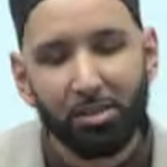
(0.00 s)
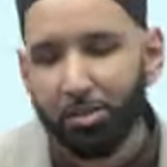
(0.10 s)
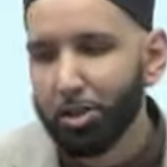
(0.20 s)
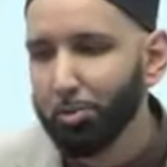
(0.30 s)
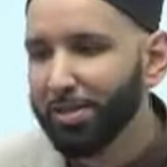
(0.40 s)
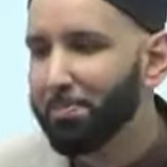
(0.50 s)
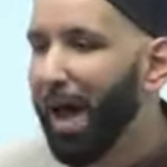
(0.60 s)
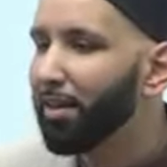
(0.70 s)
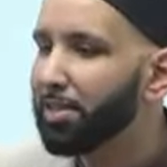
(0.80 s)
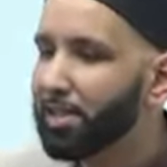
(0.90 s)
mentions to us
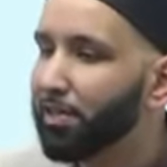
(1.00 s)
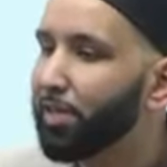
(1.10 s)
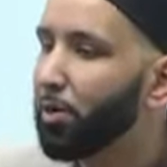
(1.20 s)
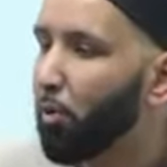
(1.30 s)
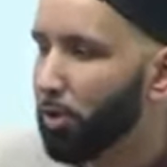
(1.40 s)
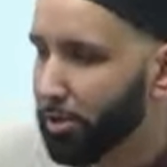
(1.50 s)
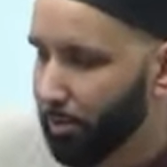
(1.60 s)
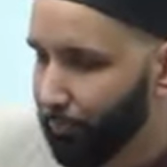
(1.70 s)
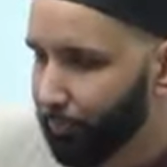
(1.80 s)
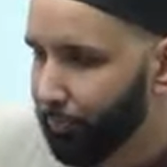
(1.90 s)
balance even in
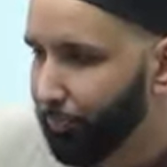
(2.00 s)
worship.